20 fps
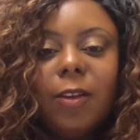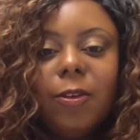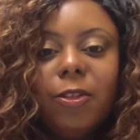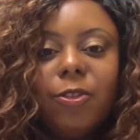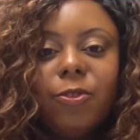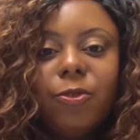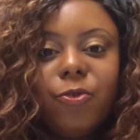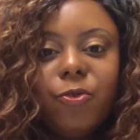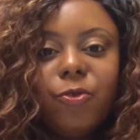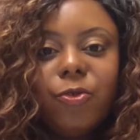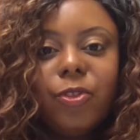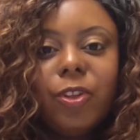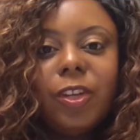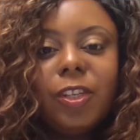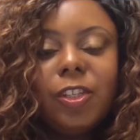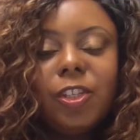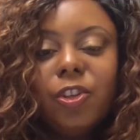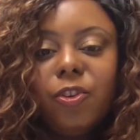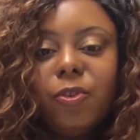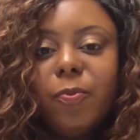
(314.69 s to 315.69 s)
through
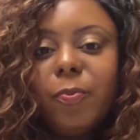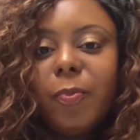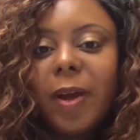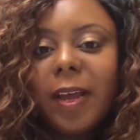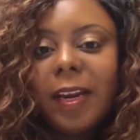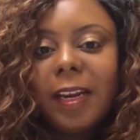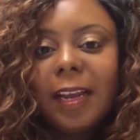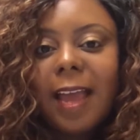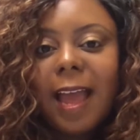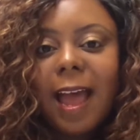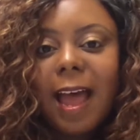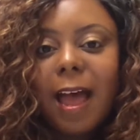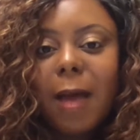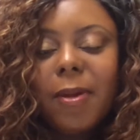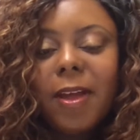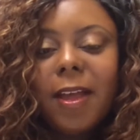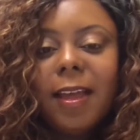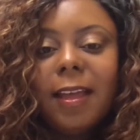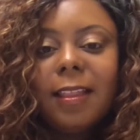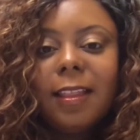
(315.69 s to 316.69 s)
the TubeBuddy
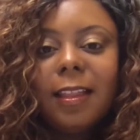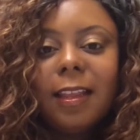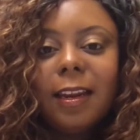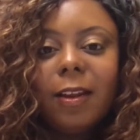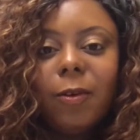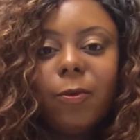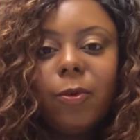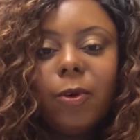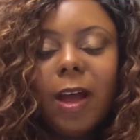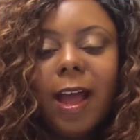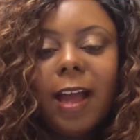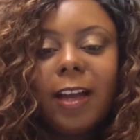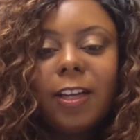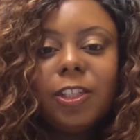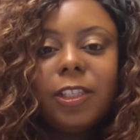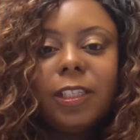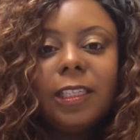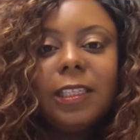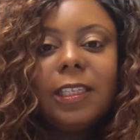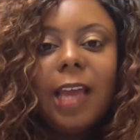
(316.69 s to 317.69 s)
app, then it will
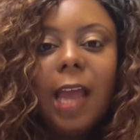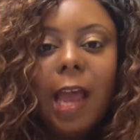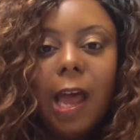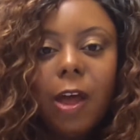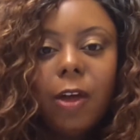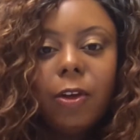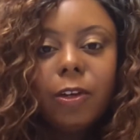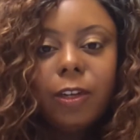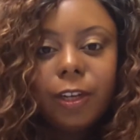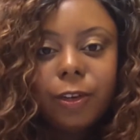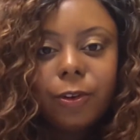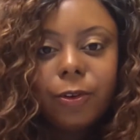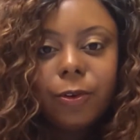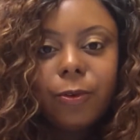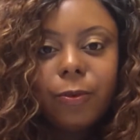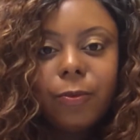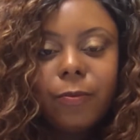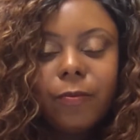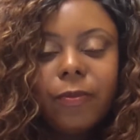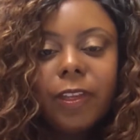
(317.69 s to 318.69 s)
actually tell
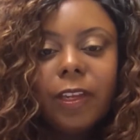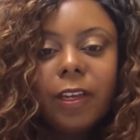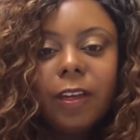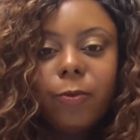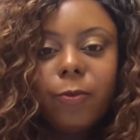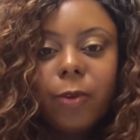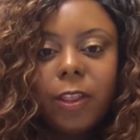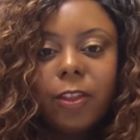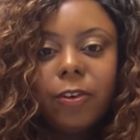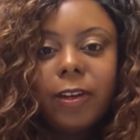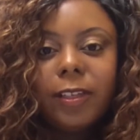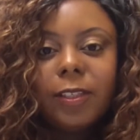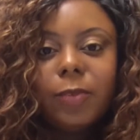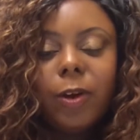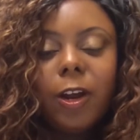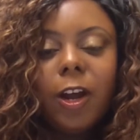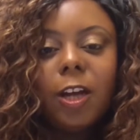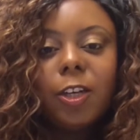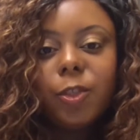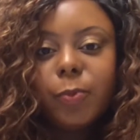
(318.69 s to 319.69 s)
you whether it's
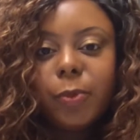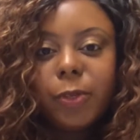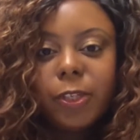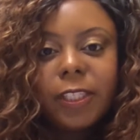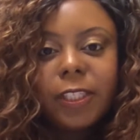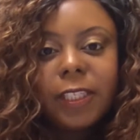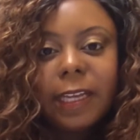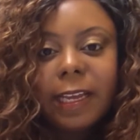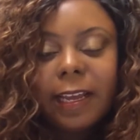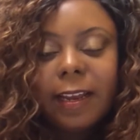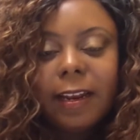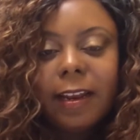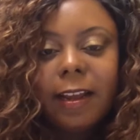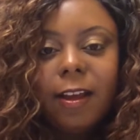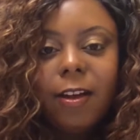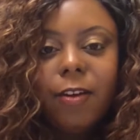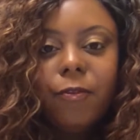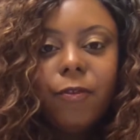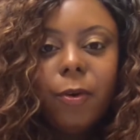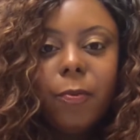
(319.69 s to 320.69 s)
100%
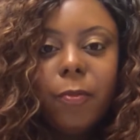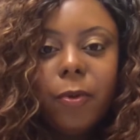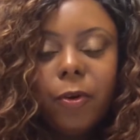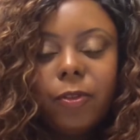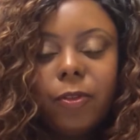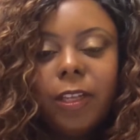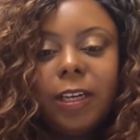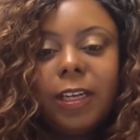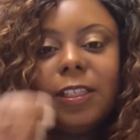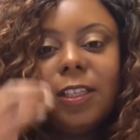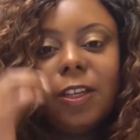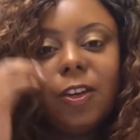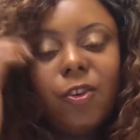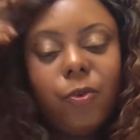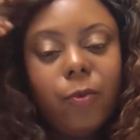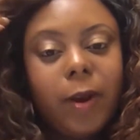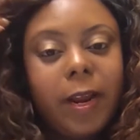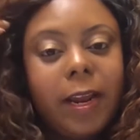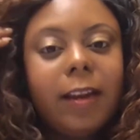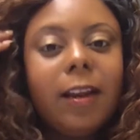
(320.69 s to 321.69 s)
for both. And it's a
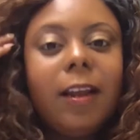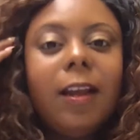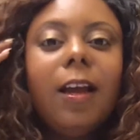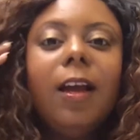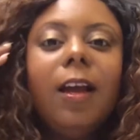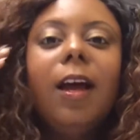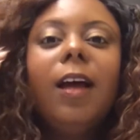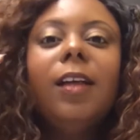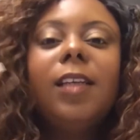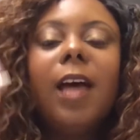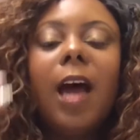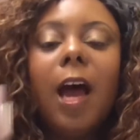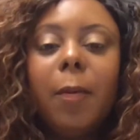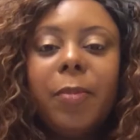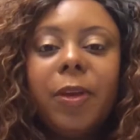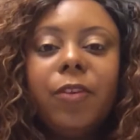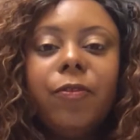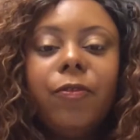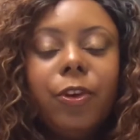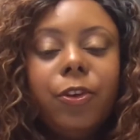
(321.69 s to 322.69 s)
great
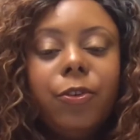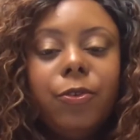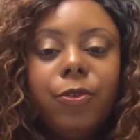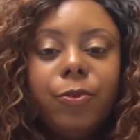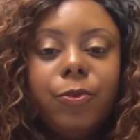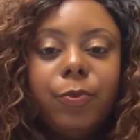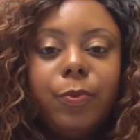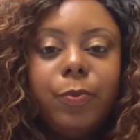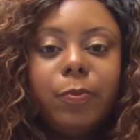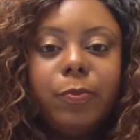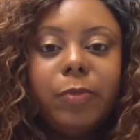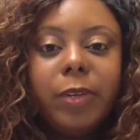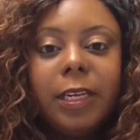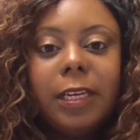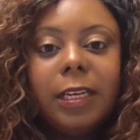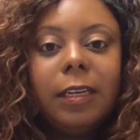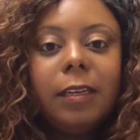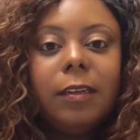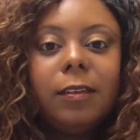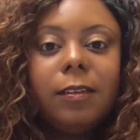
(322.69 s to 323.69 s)
topic for you to
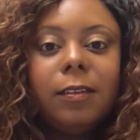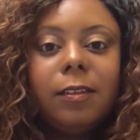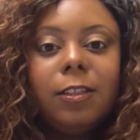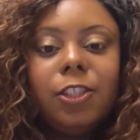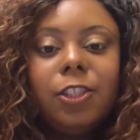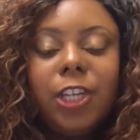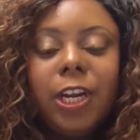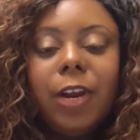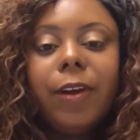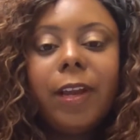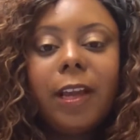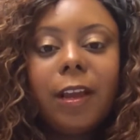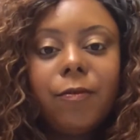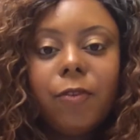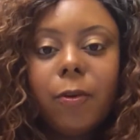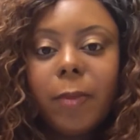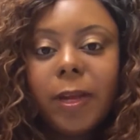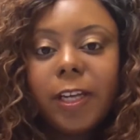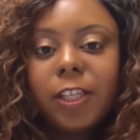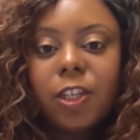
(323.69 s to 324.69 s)
be sharing
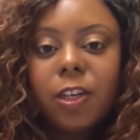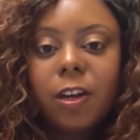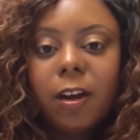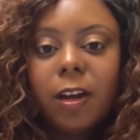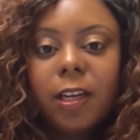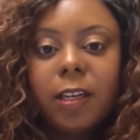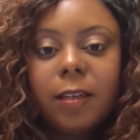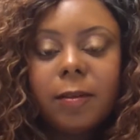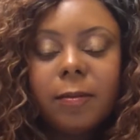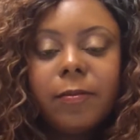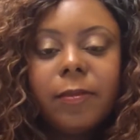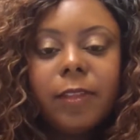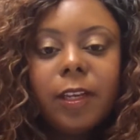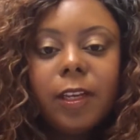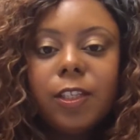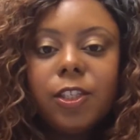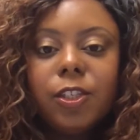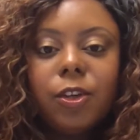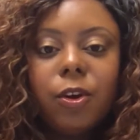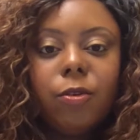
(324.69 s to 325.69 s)
information on.
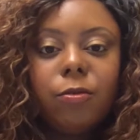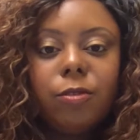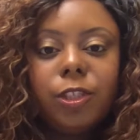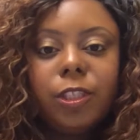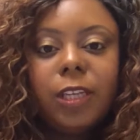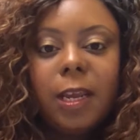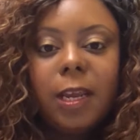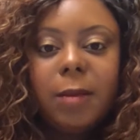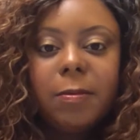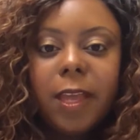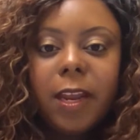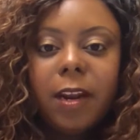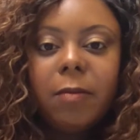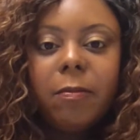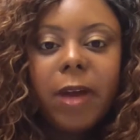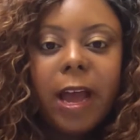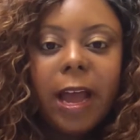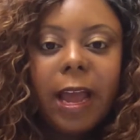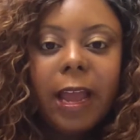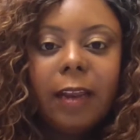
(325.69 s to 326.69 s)
So just keep that in
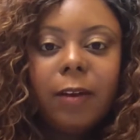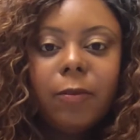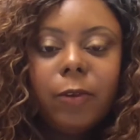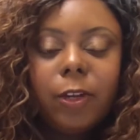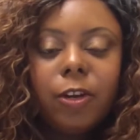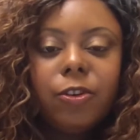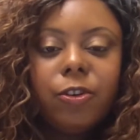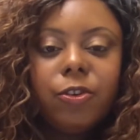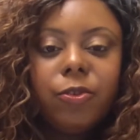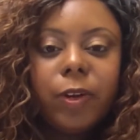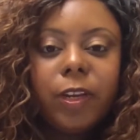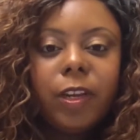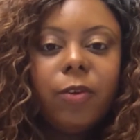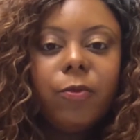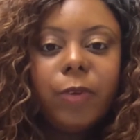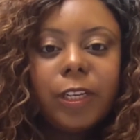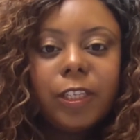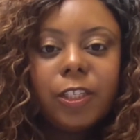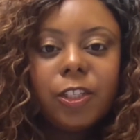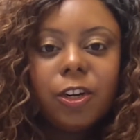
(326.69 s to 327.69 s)
mind when you're doing your
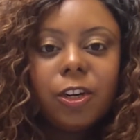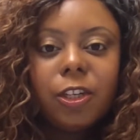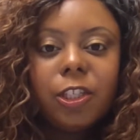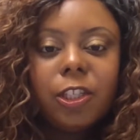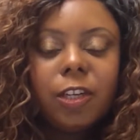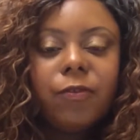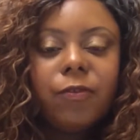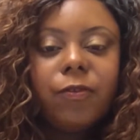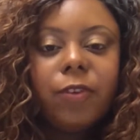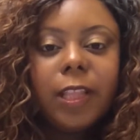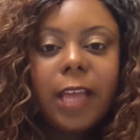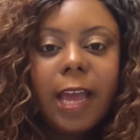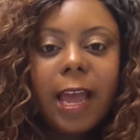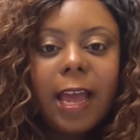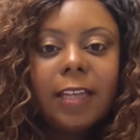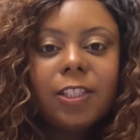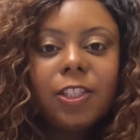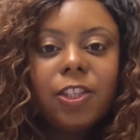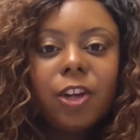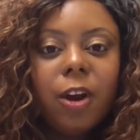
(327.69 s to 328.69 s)
research. Look for
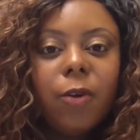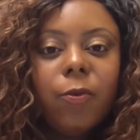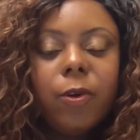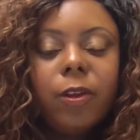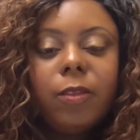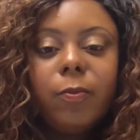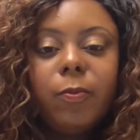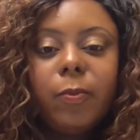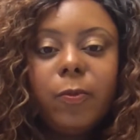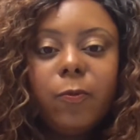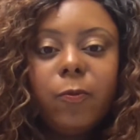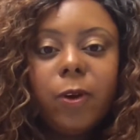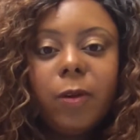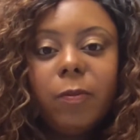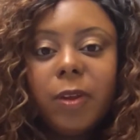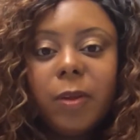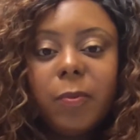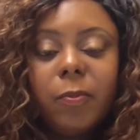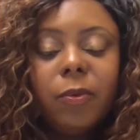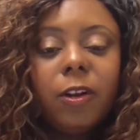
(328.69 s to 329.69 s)
that. Start with
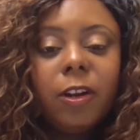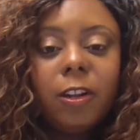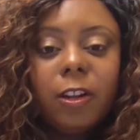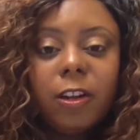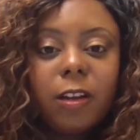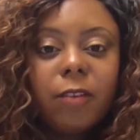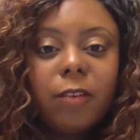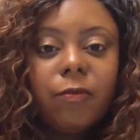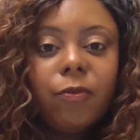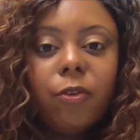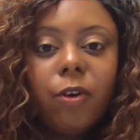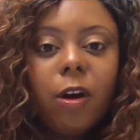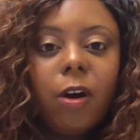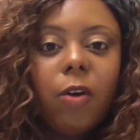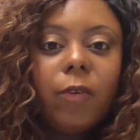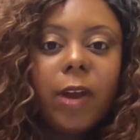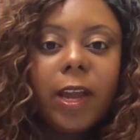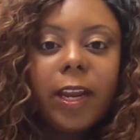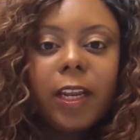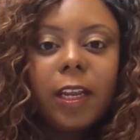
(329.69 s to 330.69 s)
what people are looking for
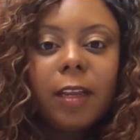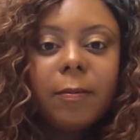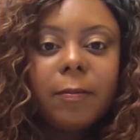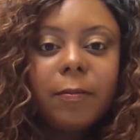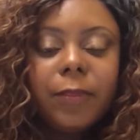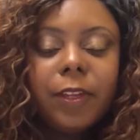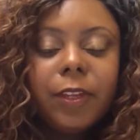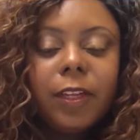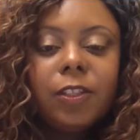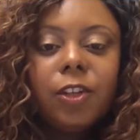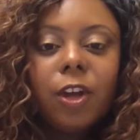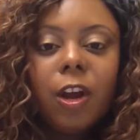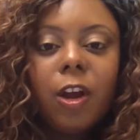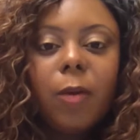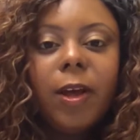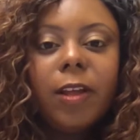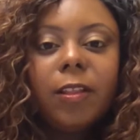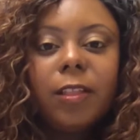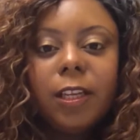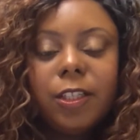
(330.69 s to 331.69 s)
already. Talk
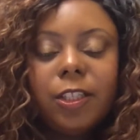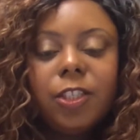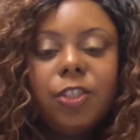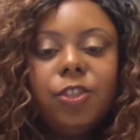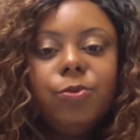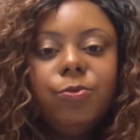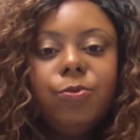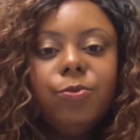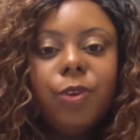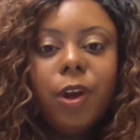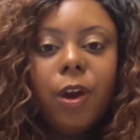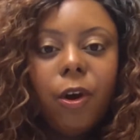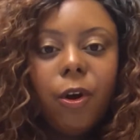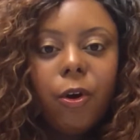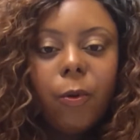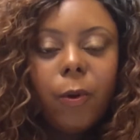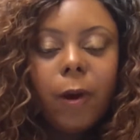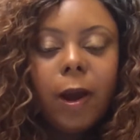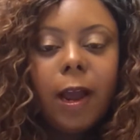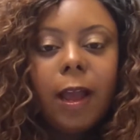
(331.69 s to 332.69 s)
about things that you
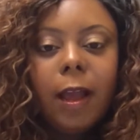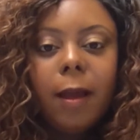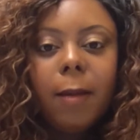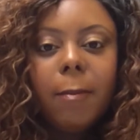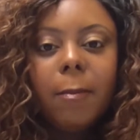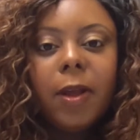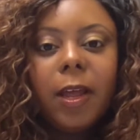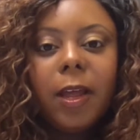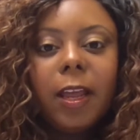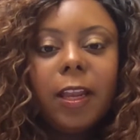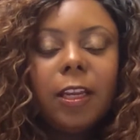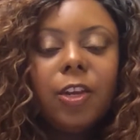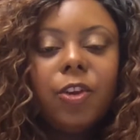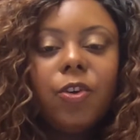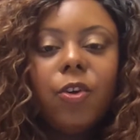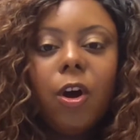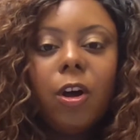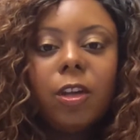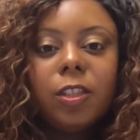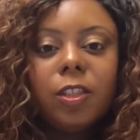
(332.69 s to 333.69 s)
know, but
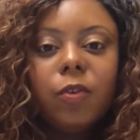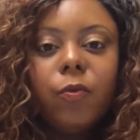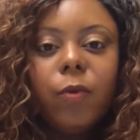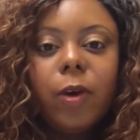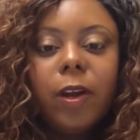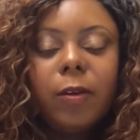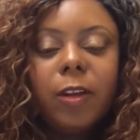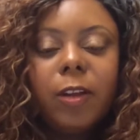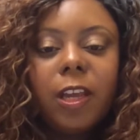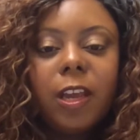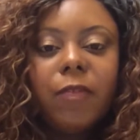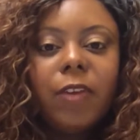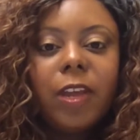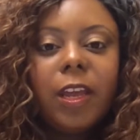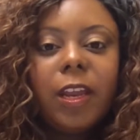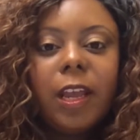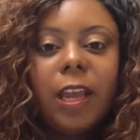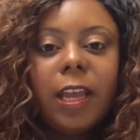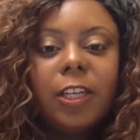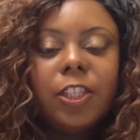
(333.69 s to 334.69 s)
you also want to give
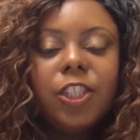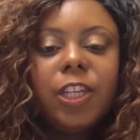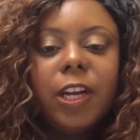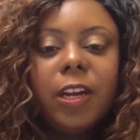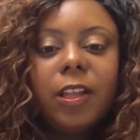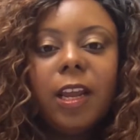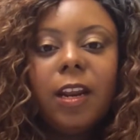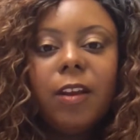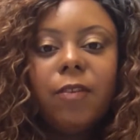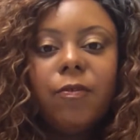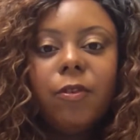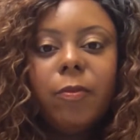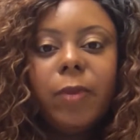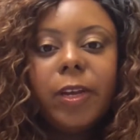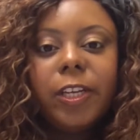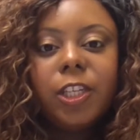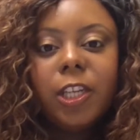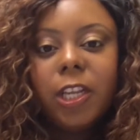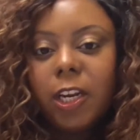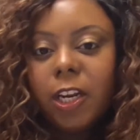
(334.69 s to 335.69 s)
it and share that
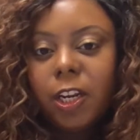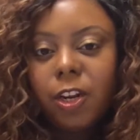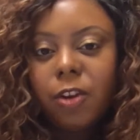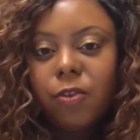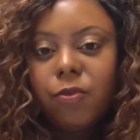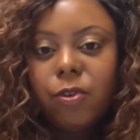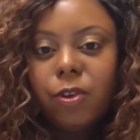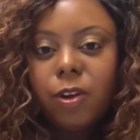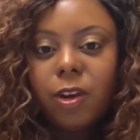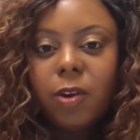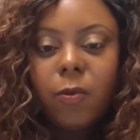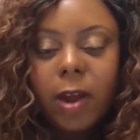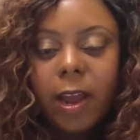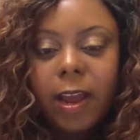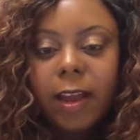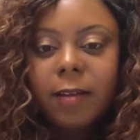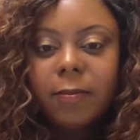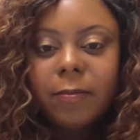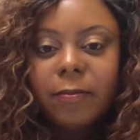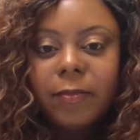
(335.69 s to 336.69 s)
information in a unique way.